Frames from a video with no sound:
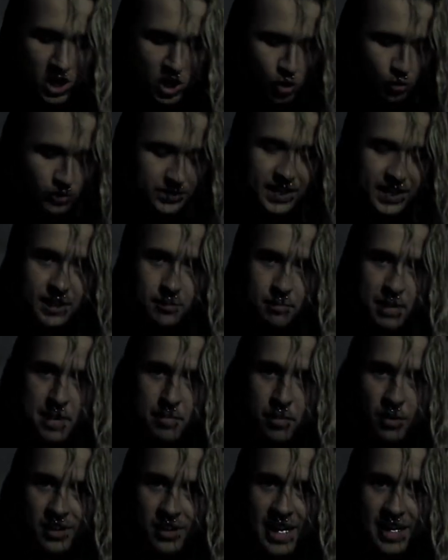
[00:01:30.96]
who sees
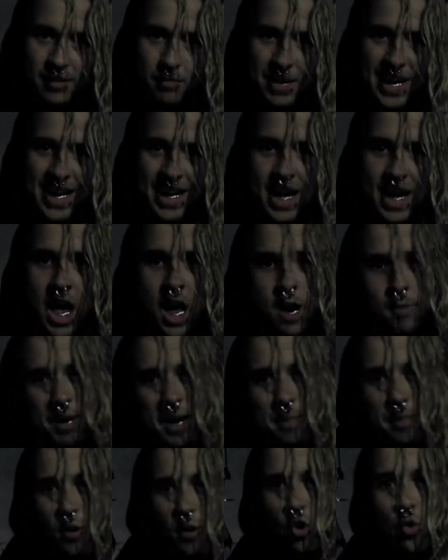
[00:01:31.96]
people like me,
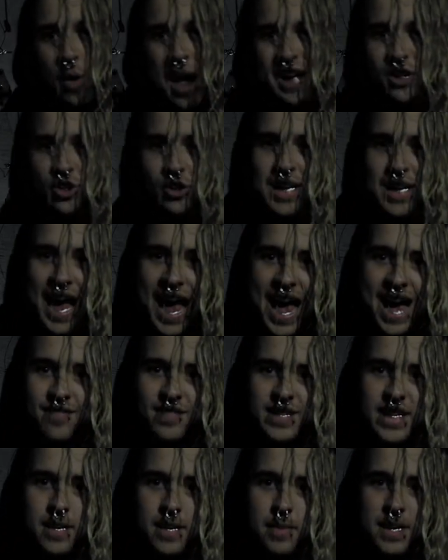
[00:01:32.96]
people who actually
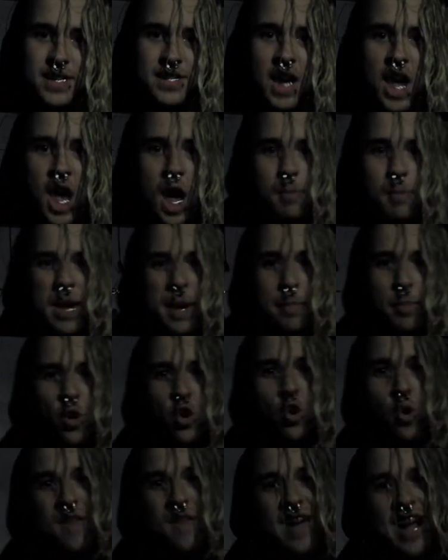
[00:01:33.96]
have demons, people
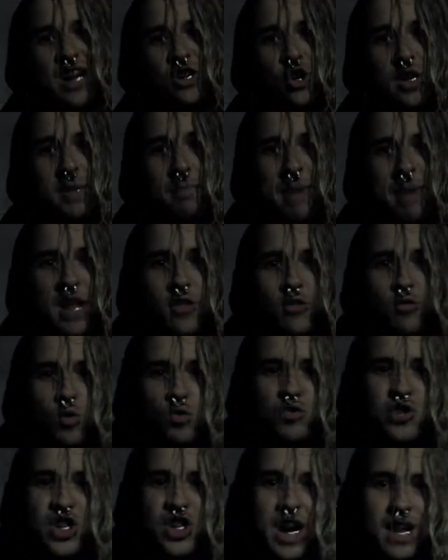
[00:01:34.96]
who have actually been
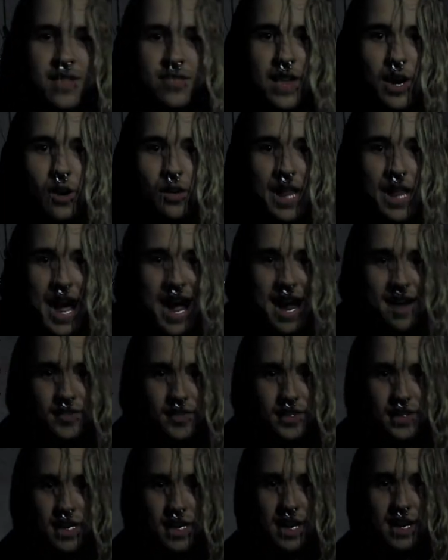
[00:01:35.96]
through in their
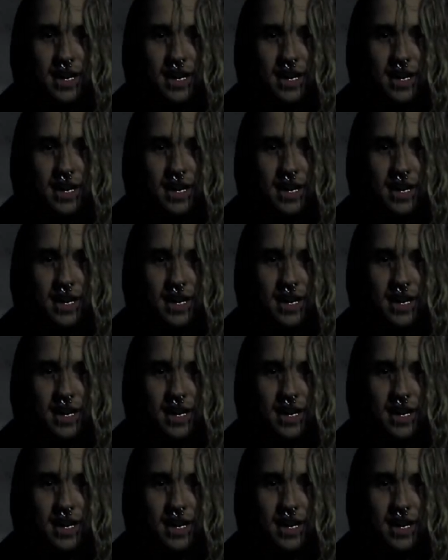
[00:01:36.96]
lives,